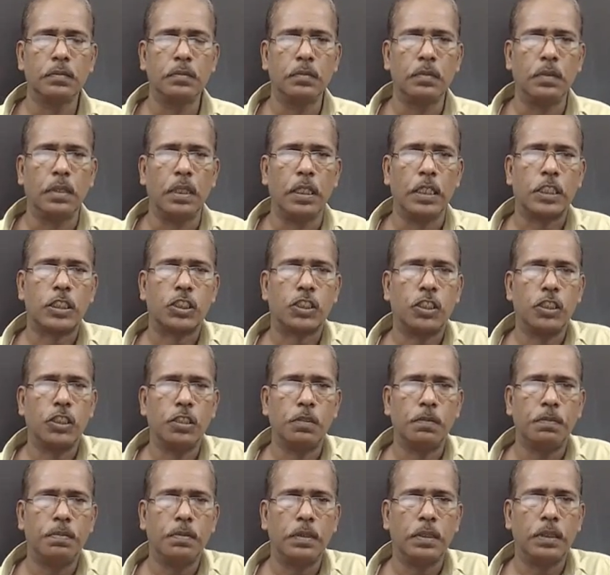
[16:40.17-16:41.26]
X
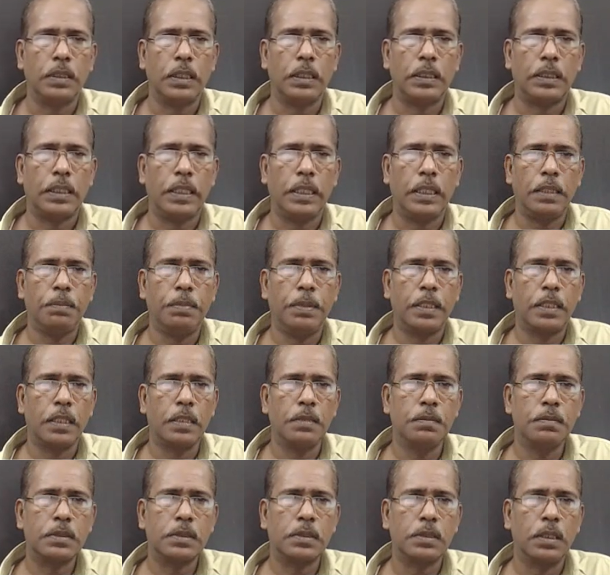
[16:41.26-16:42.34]
cube. The 3
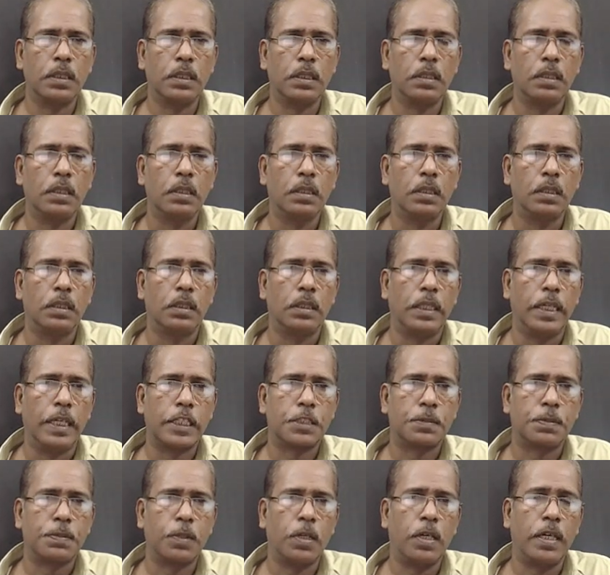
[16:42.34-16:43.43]
becomes the
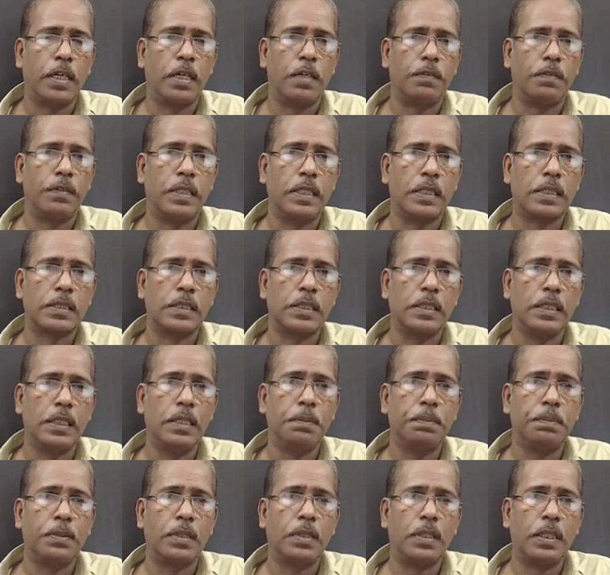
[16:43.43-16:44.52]
exponent of x. E
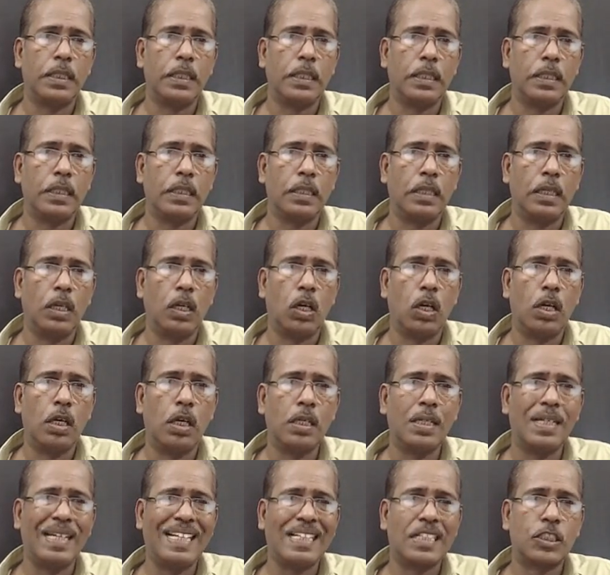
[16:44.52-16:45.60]
power
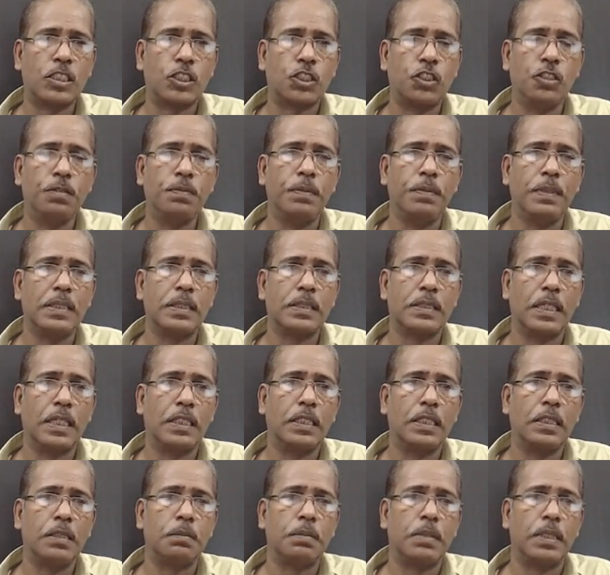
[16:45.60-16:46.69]
log x cube is
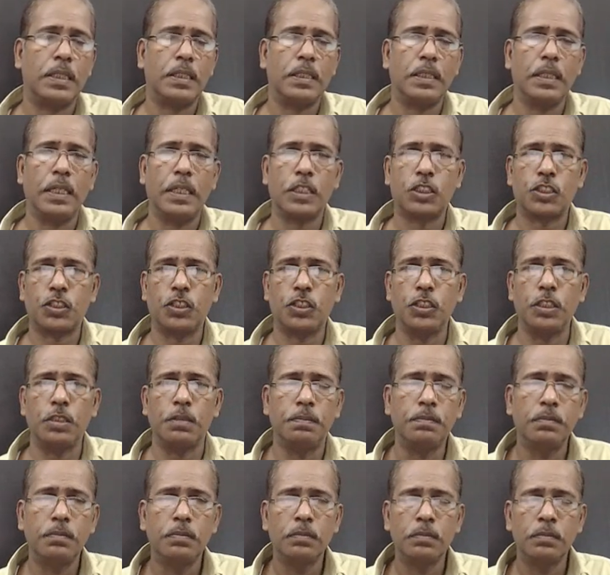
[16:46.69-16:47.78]
nothing but x cube,
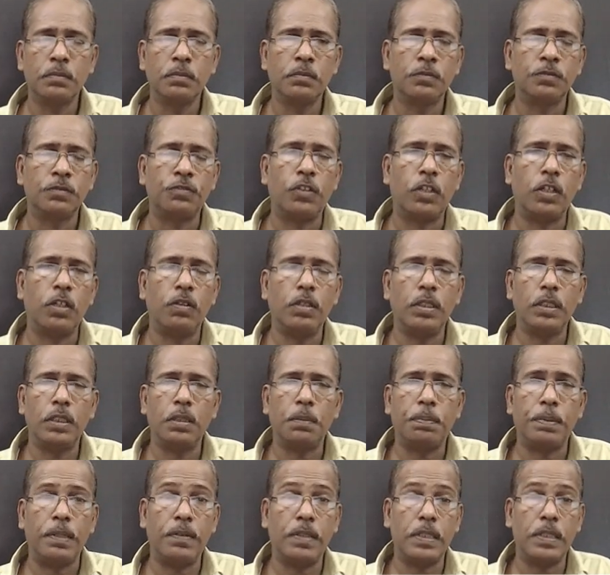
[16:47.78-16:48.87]
following the
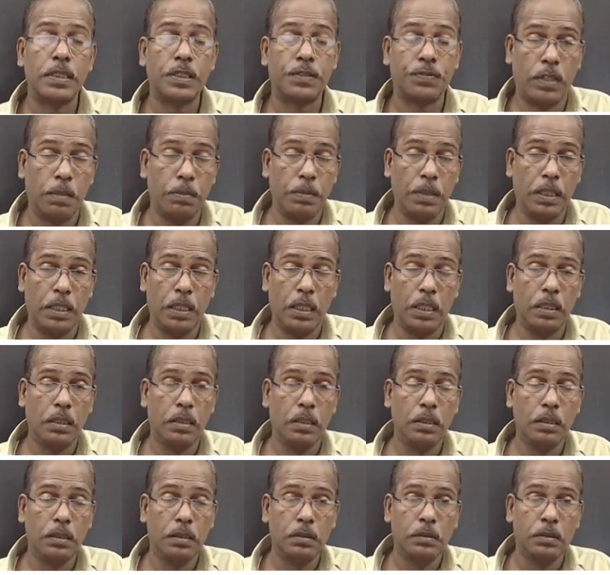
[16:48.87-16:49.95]
previous formula.
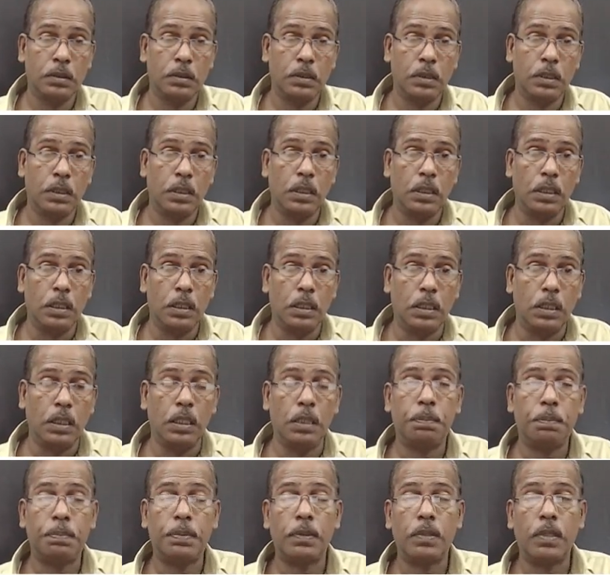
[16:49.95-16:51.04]

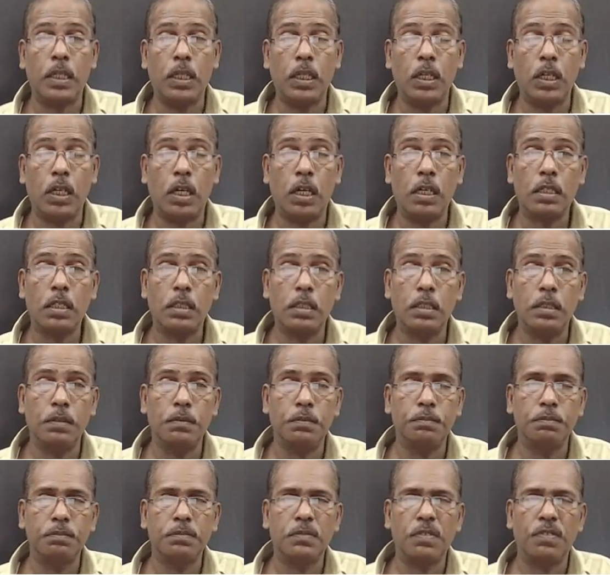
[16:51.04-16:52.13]
E power log
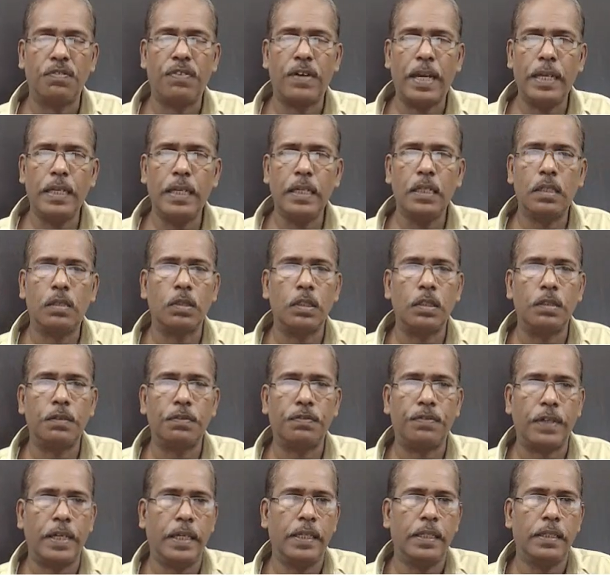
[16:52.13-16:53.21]
5 equal to
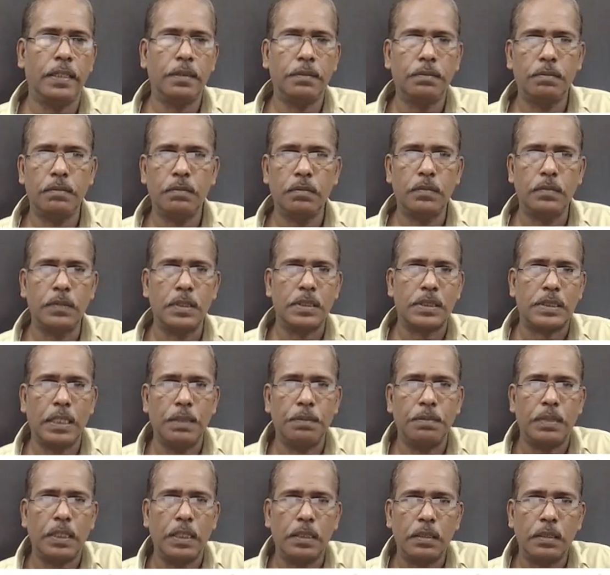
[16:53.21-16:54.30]
5. The same thing.